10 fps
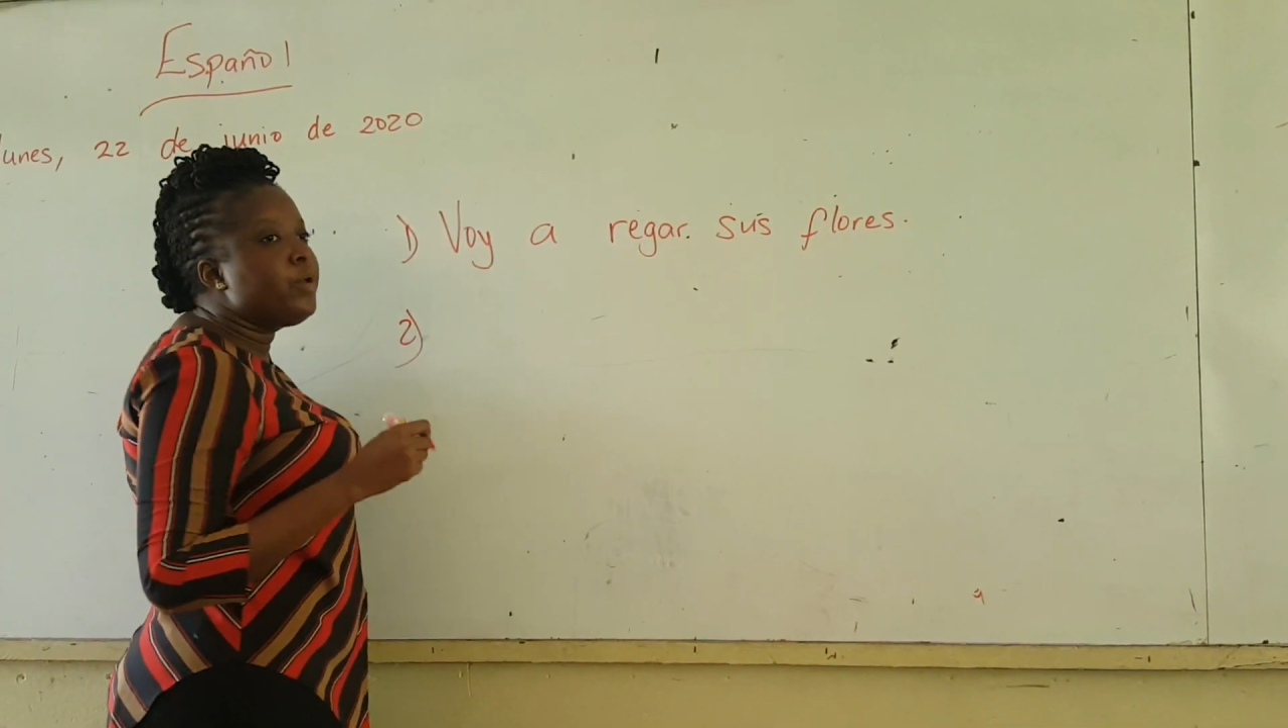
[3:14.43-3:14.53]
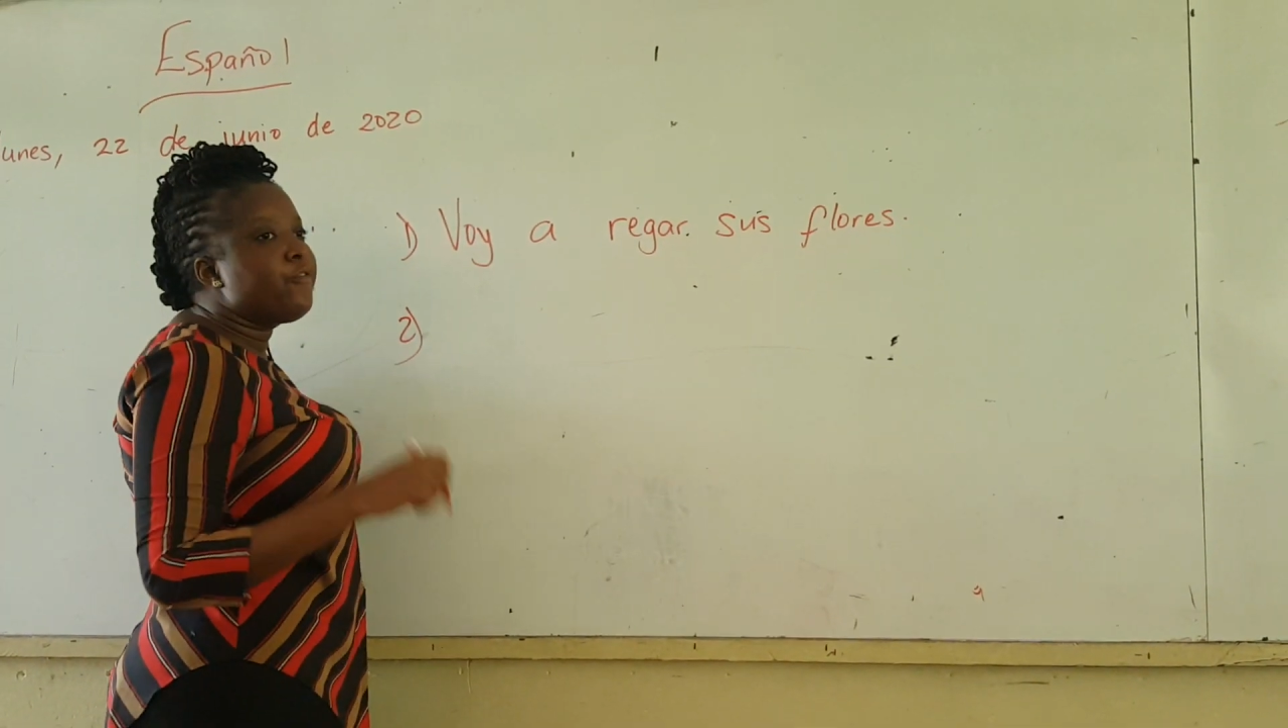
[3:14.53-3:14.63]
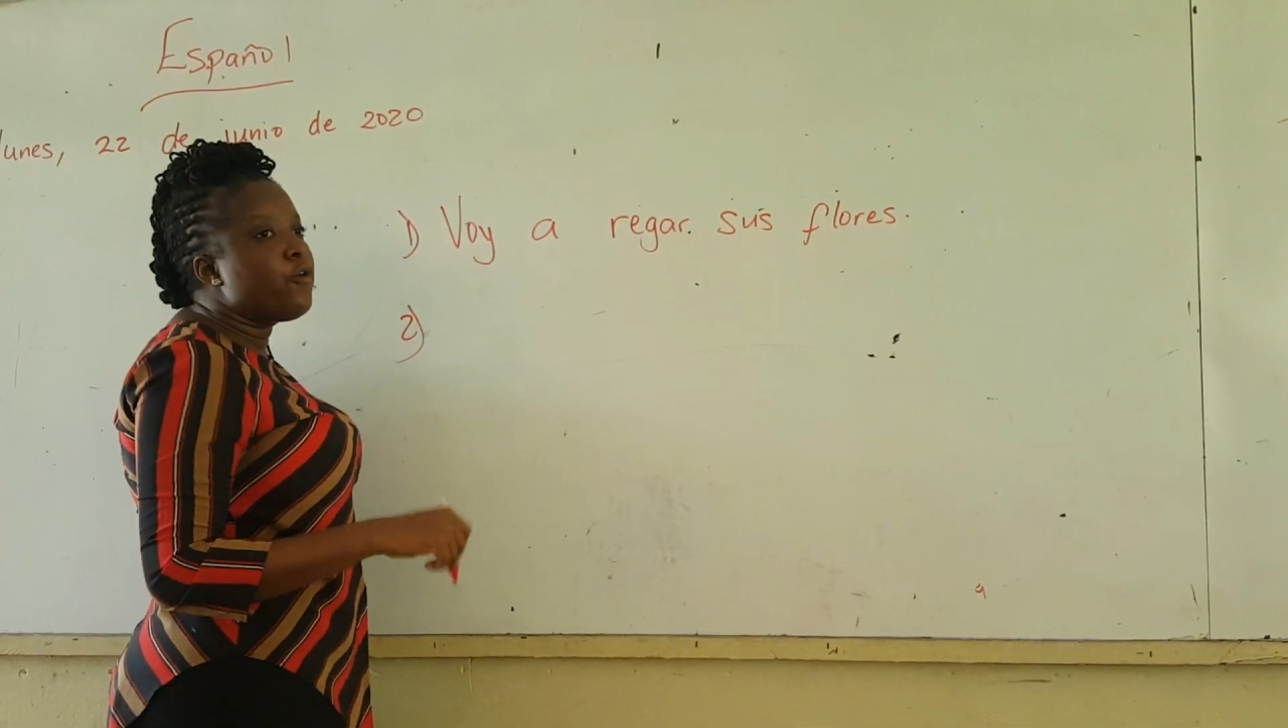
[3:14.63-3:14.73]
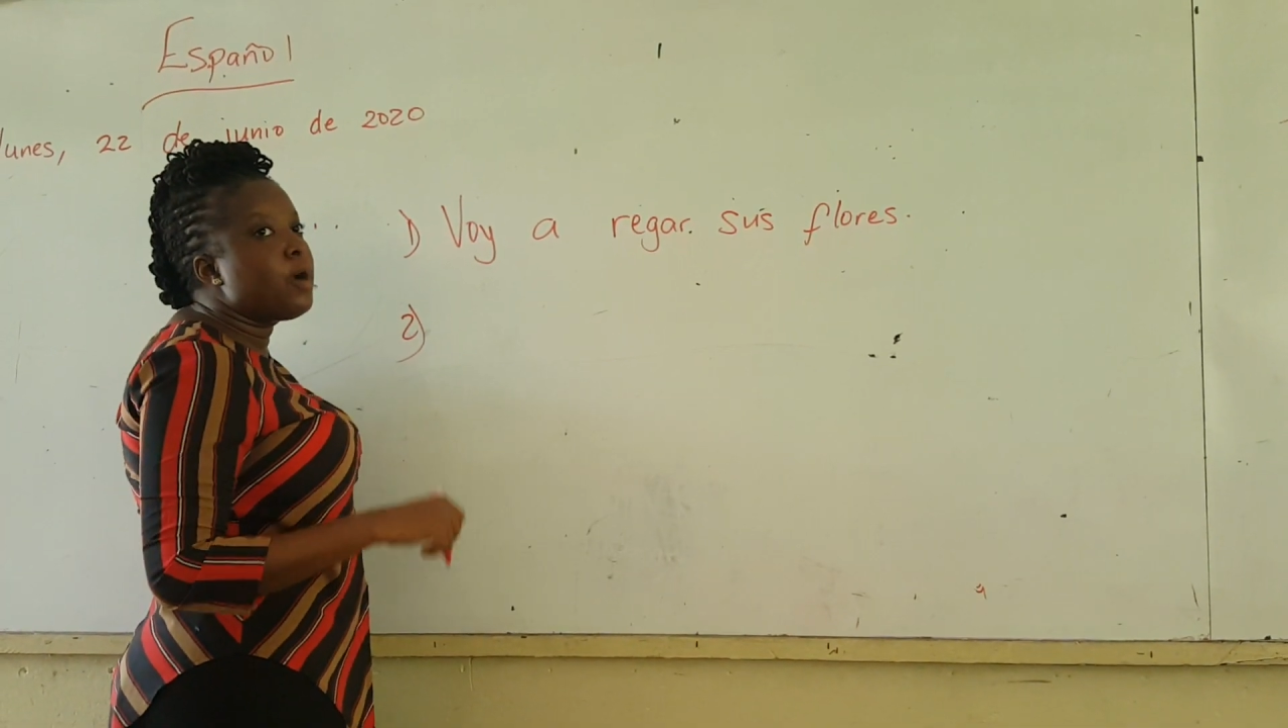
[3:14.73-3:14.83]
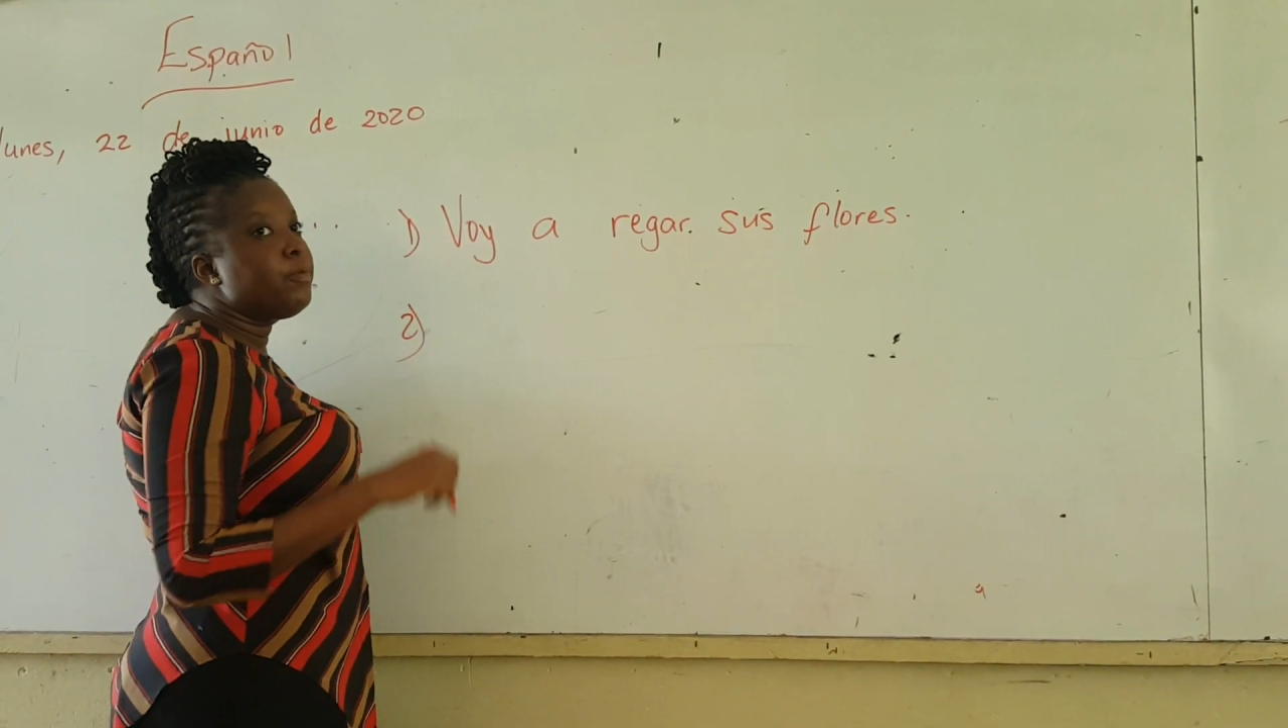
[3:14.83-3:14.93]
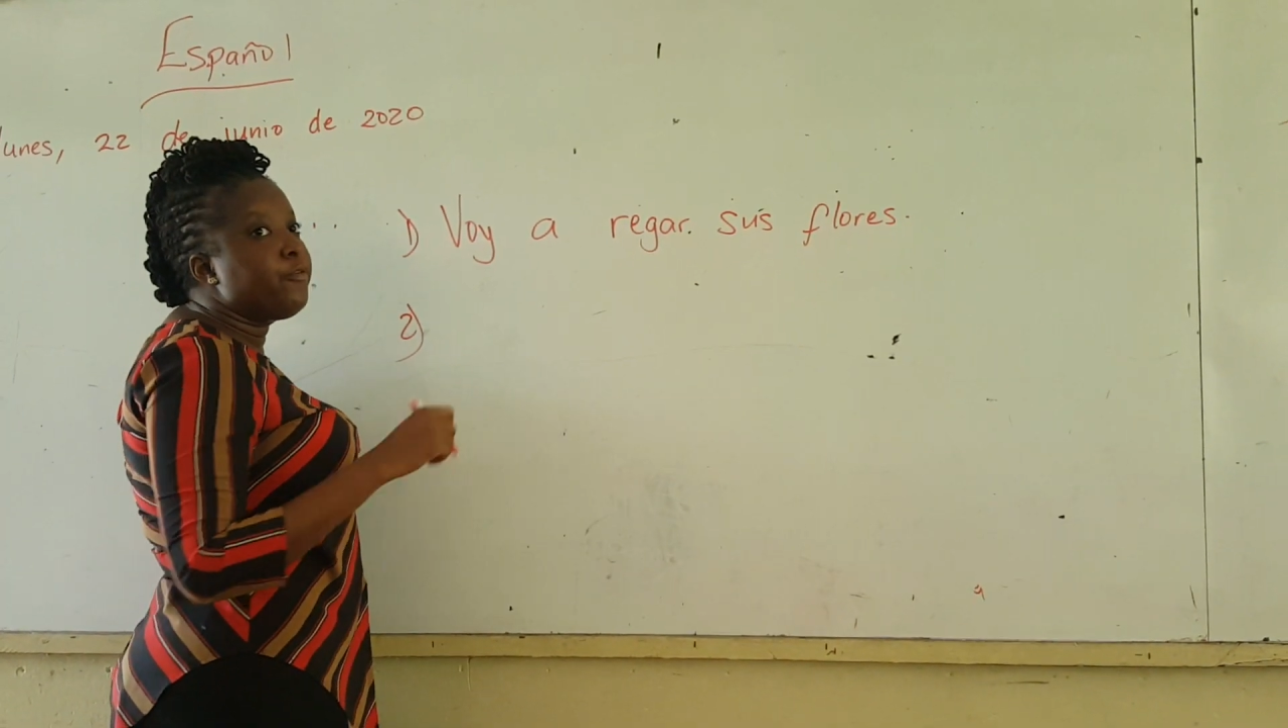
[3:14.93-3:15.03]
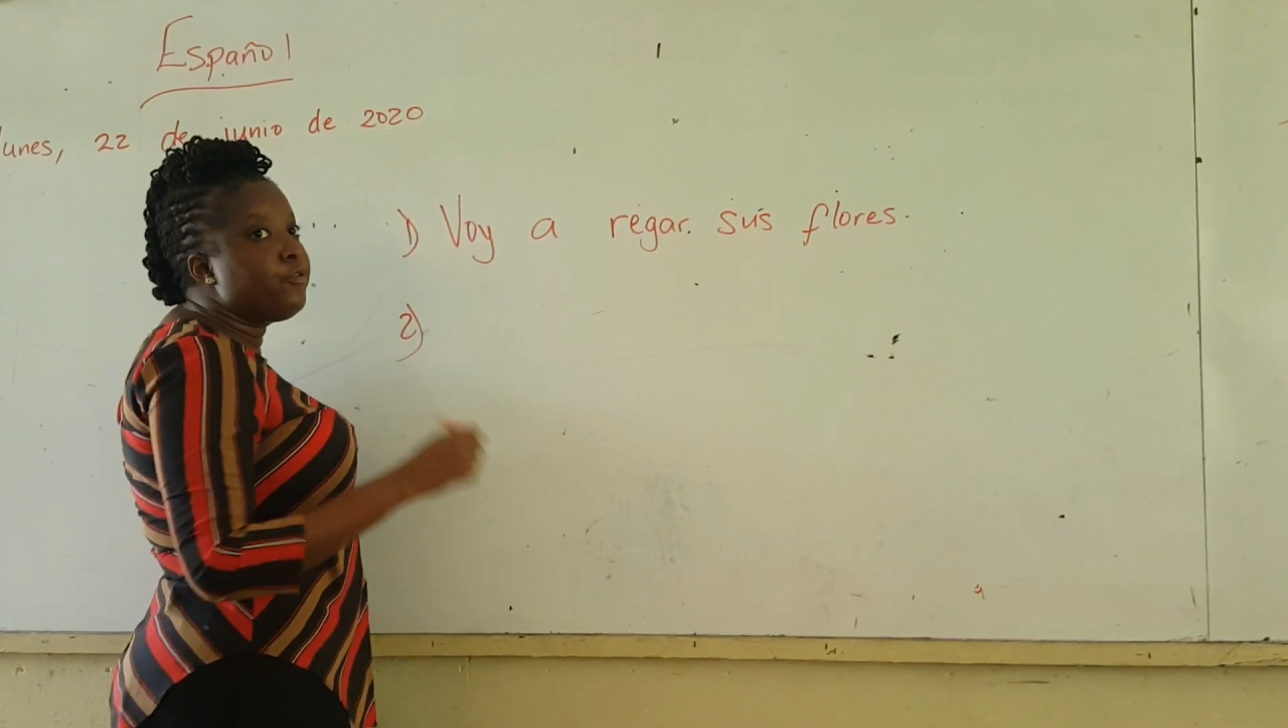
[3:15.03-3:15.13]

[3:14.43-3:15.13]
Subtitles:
we form the